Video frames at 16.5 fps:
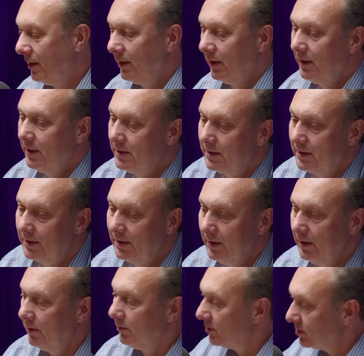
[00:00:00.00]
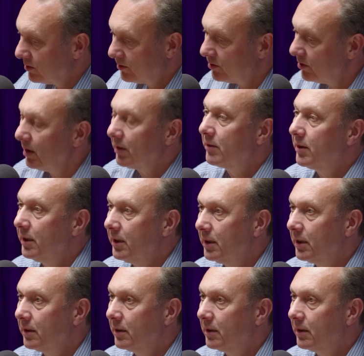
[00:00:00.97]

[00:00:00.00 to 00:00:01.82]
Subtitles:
is the strengthening,